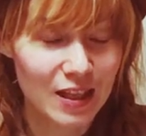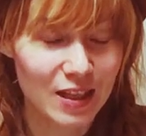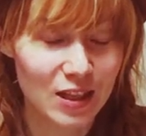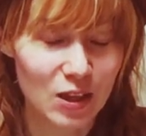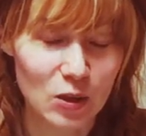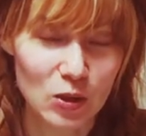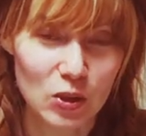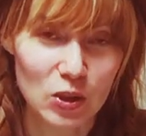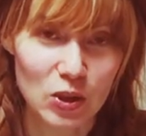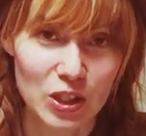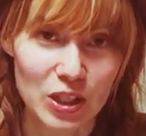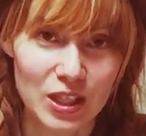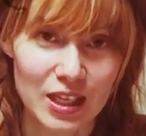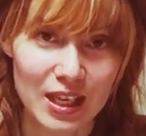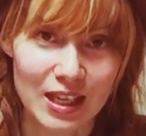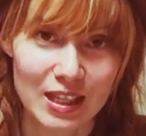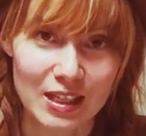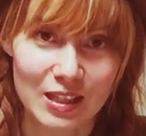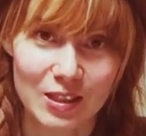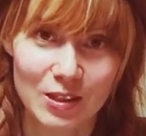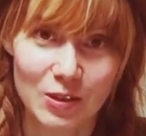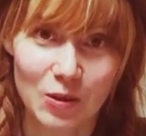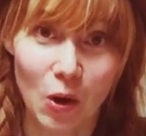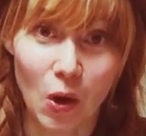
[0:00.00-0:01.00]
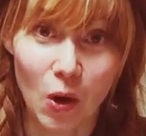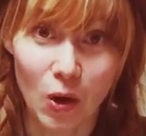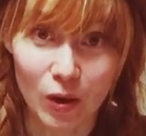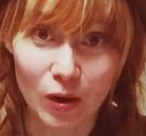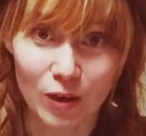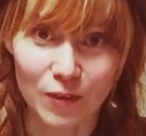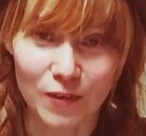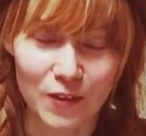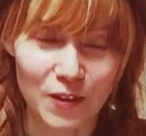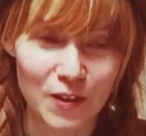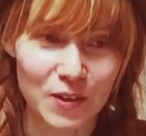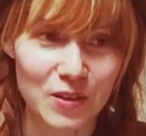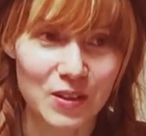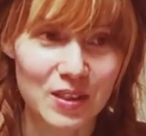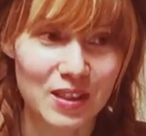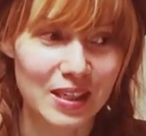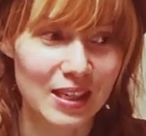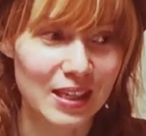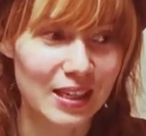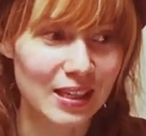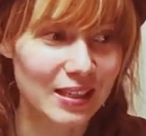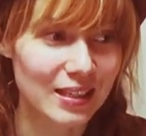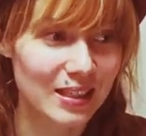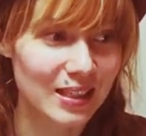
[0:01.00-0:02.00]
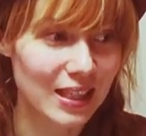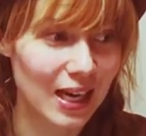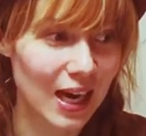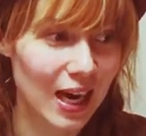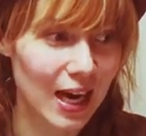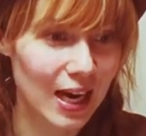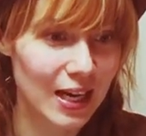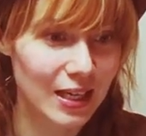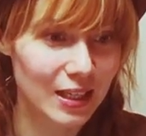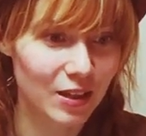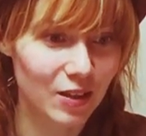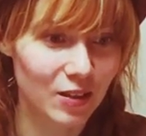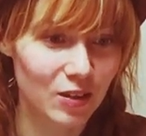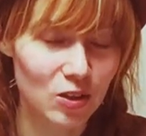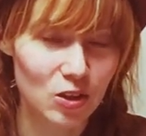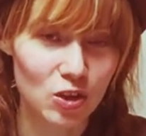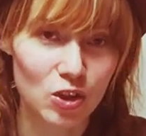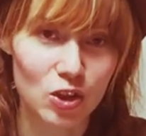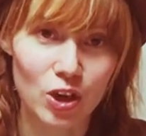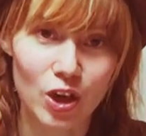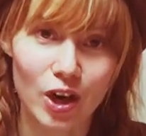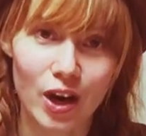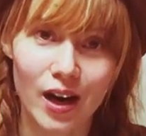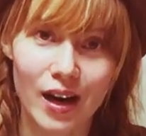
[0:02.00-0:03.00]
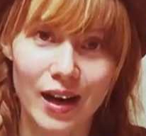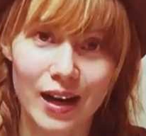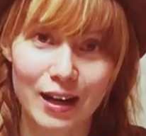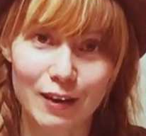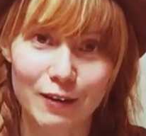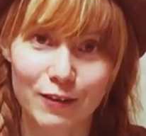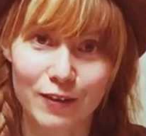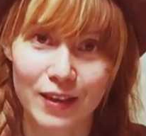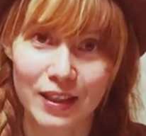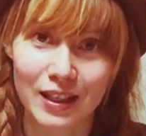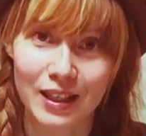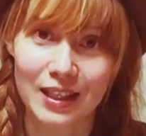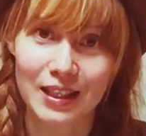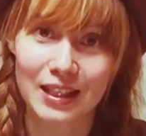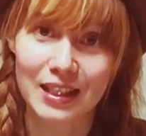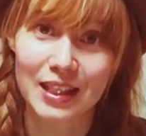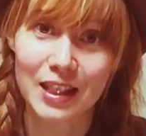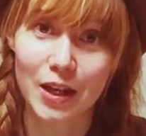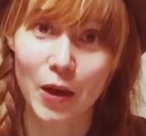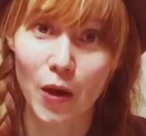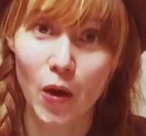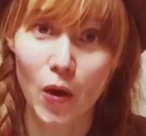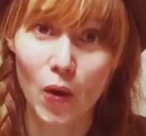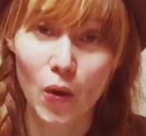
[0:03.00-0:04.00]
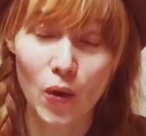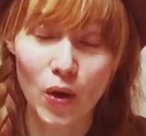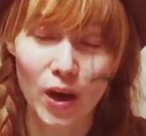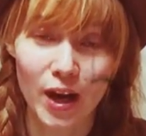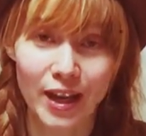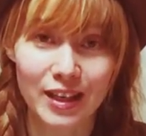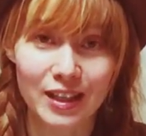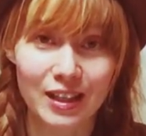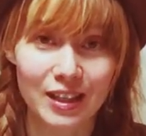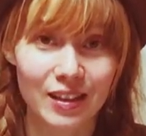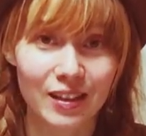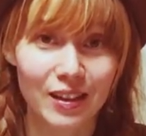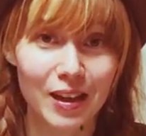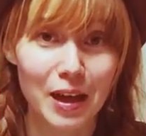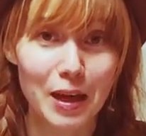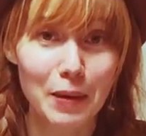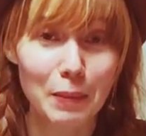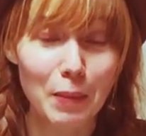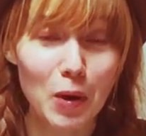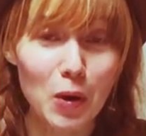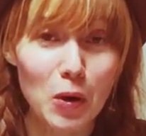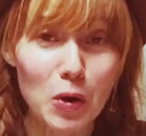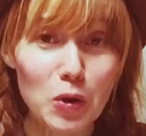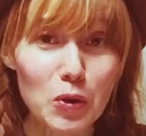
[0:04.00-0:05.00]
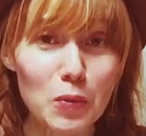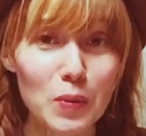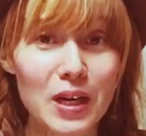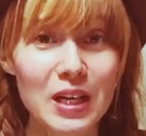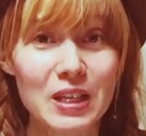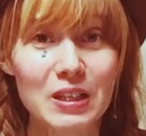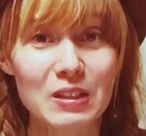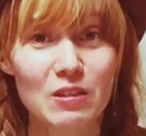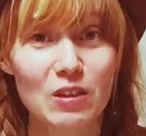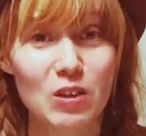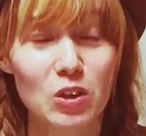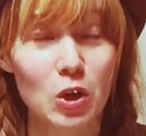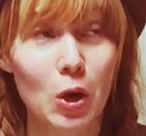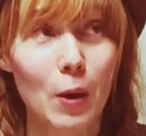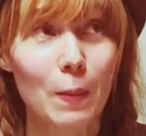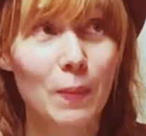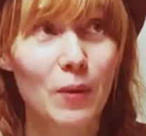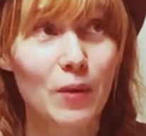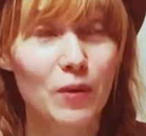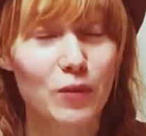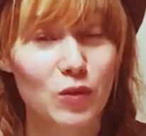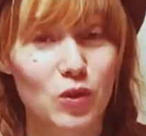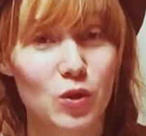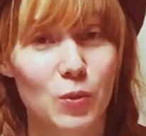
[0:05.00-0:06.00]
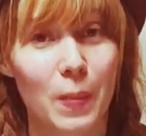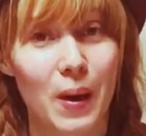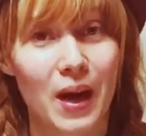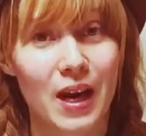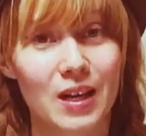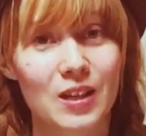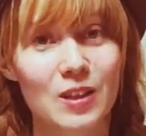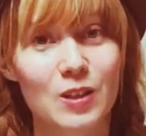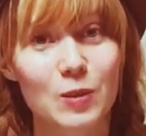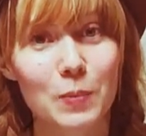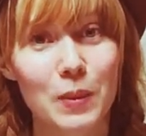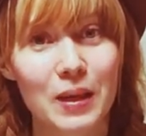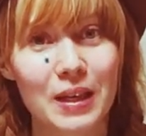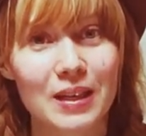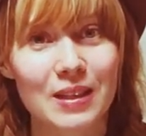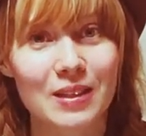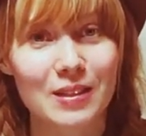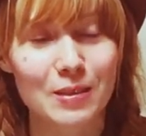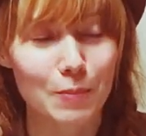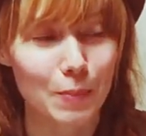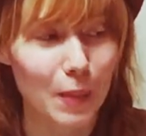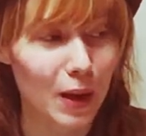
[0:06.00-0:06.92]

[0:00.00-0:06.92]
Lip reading: those 2 days to all of those things, and gonna try if I can go and climb all the way to the top of Japan's biggest